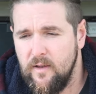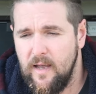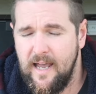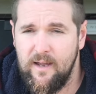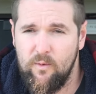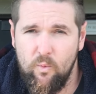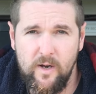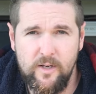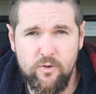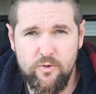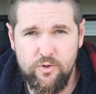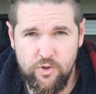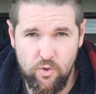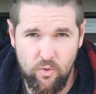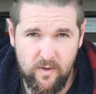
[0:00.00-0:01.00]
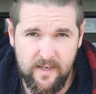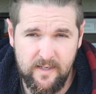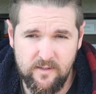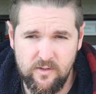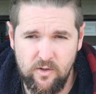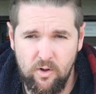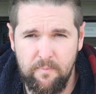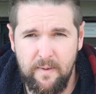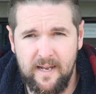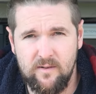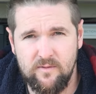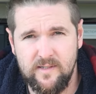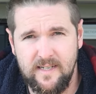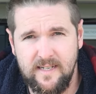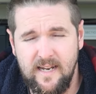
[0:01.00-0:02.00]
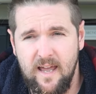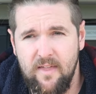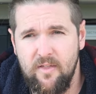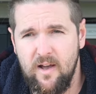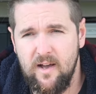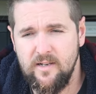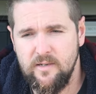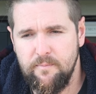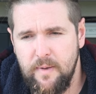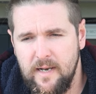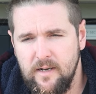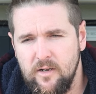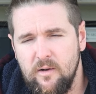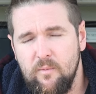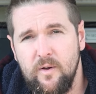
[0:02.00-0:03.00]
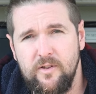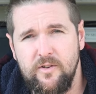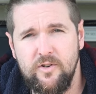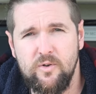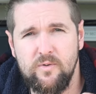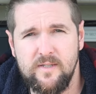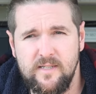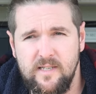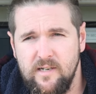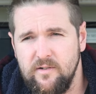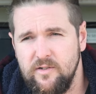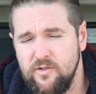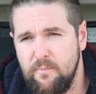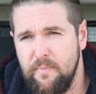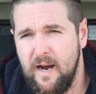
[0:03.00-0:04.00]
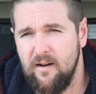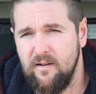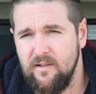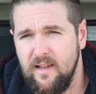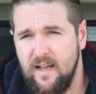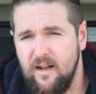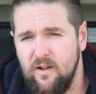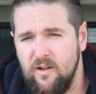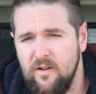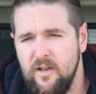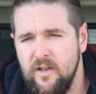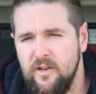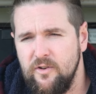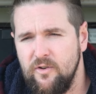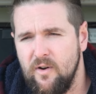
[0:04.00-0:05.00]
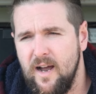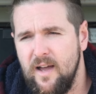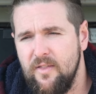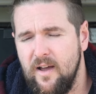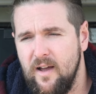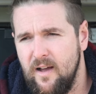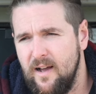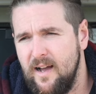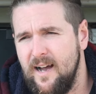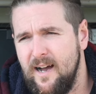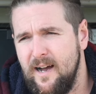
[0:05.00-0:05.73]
And when you join solar panels together, depending on whether you do it series or parallel, you're either